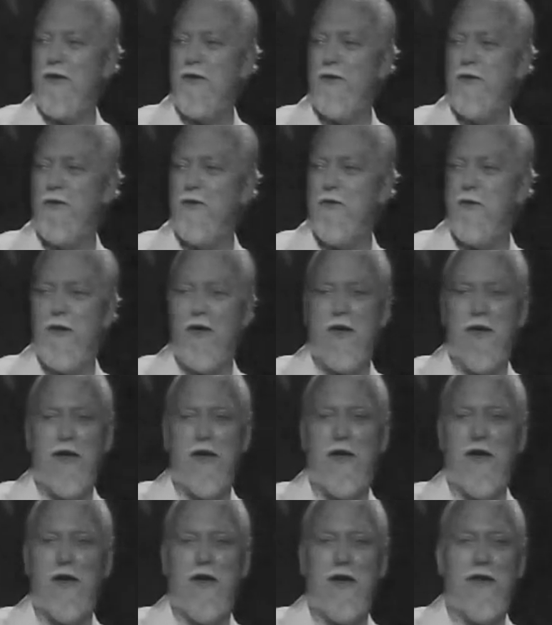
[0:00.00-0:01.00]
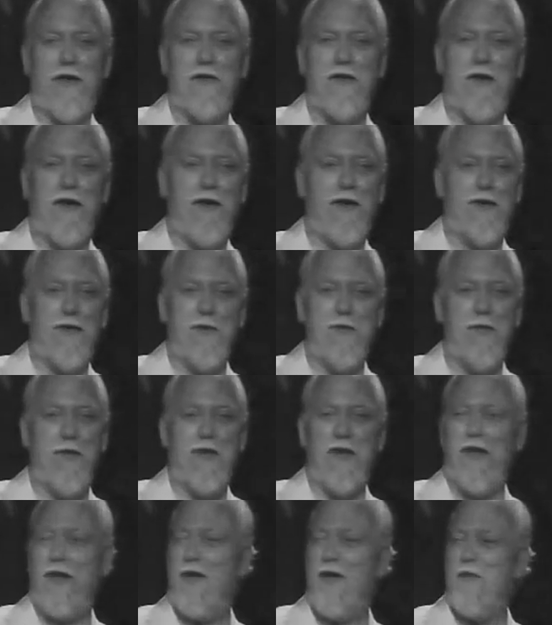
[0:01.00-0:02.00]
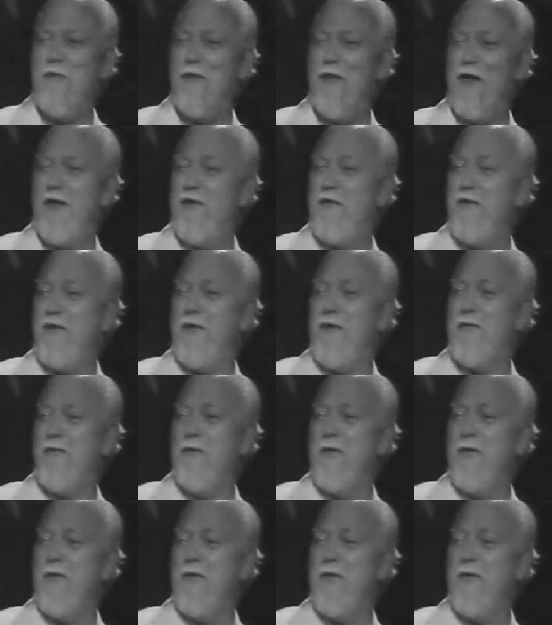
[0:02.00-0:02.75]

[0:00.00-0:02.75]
who's running on an anti-Illuminati platform.